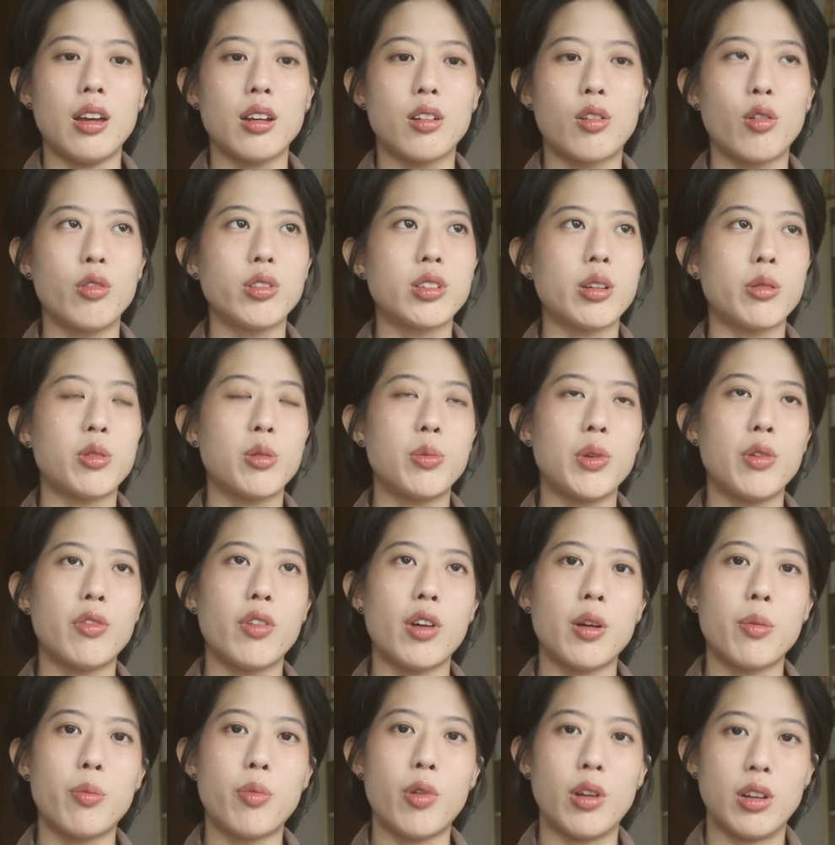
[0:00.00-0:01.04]
grows up to be
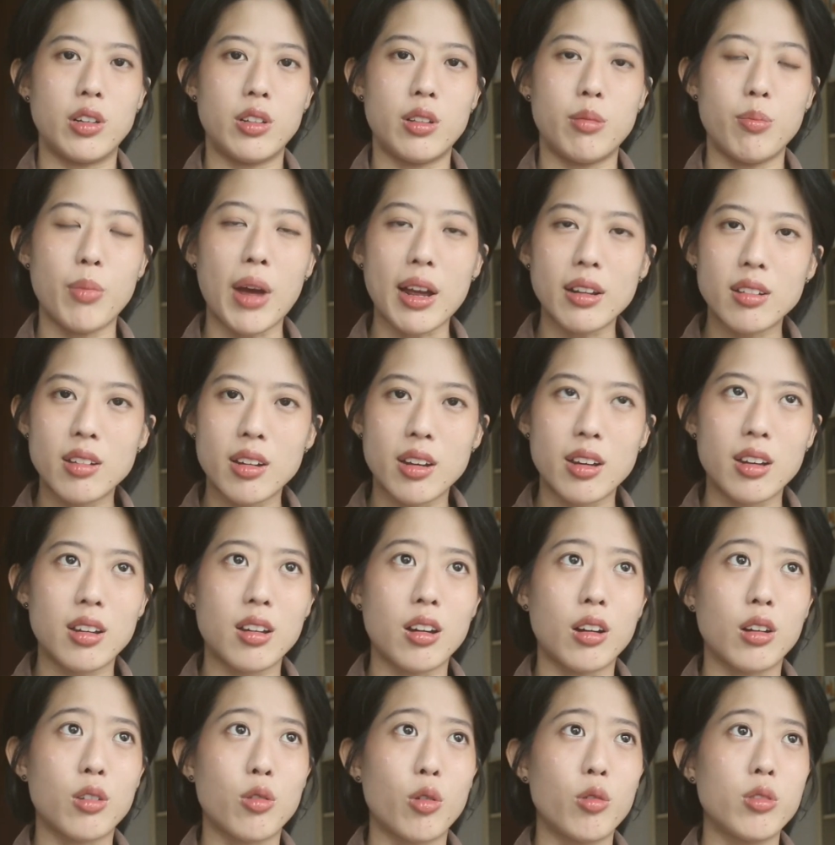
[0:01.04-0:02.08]
very
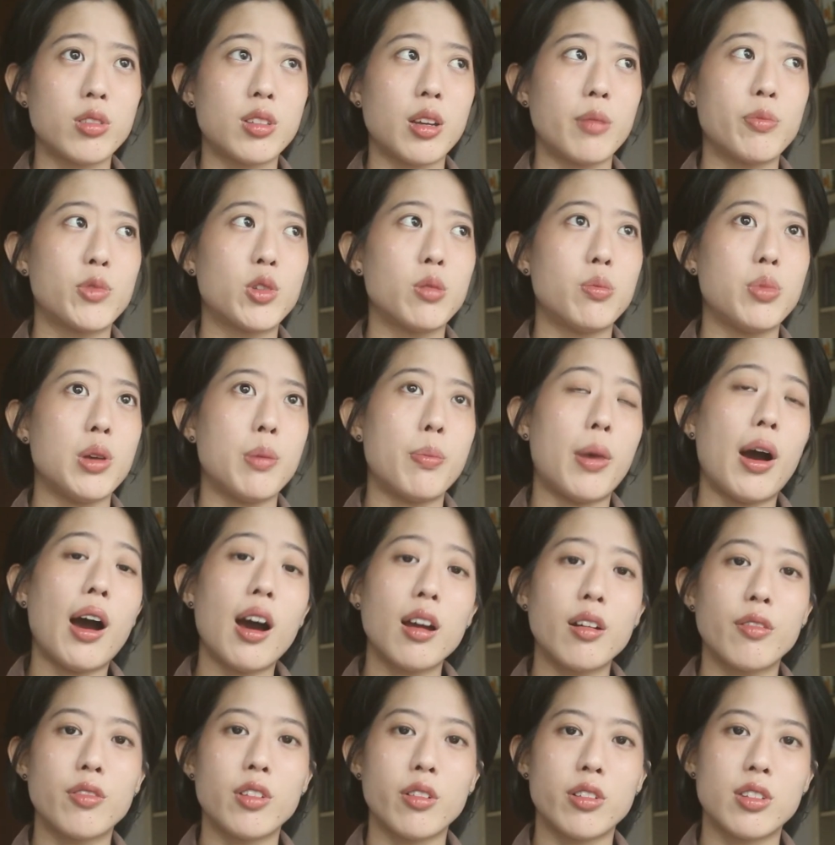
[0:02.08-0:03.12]
pragmatic, grows up to be
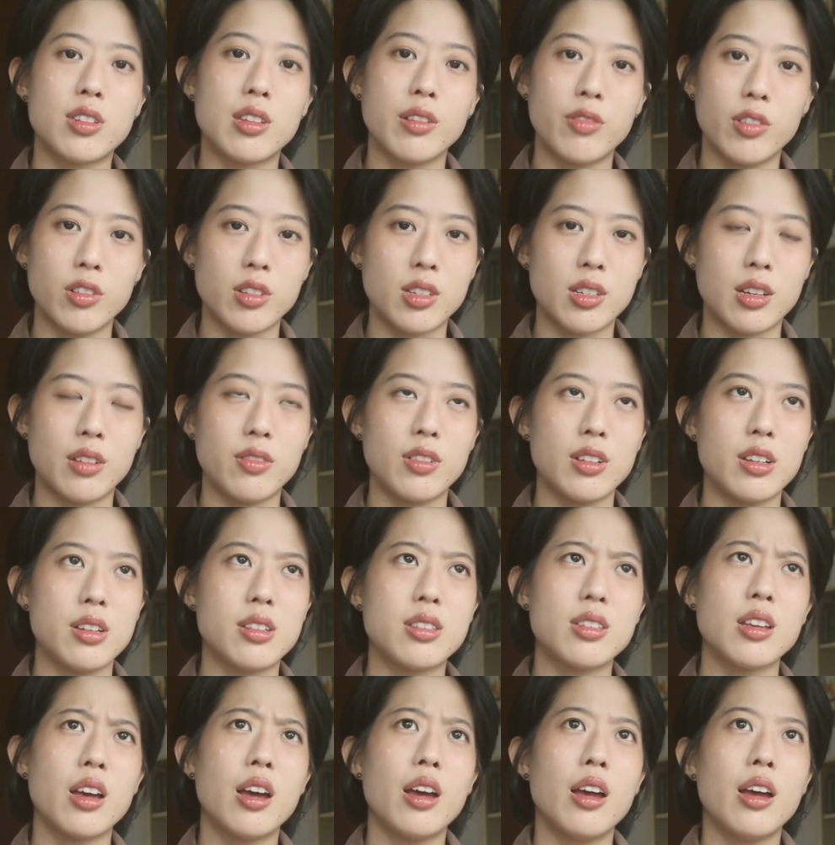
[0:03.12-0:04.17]
part of the civil
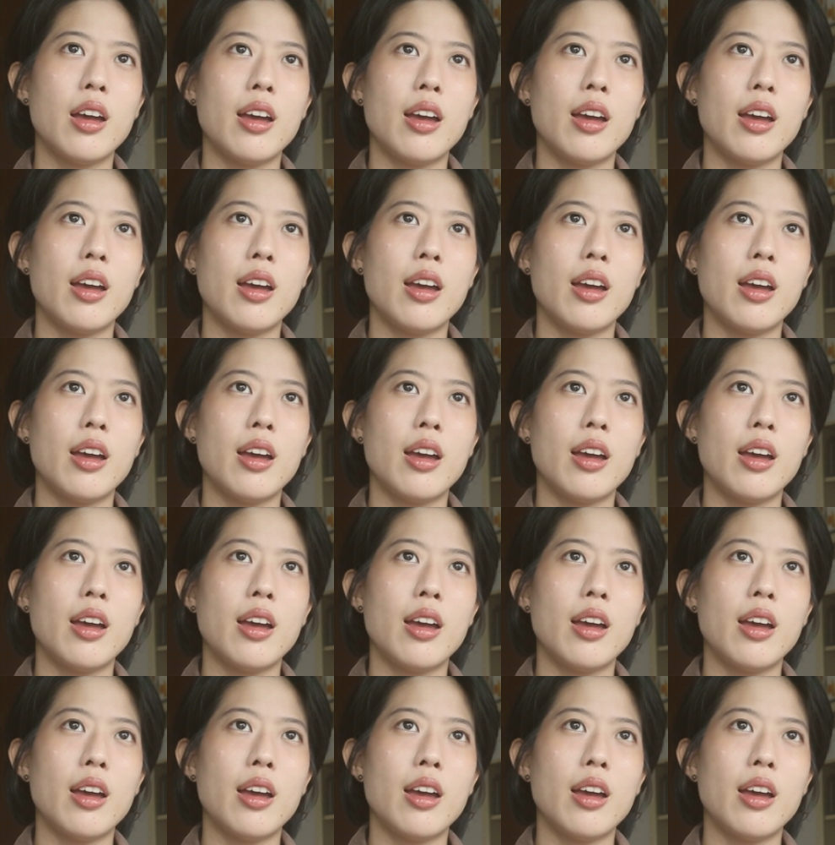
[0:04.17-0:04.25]
service,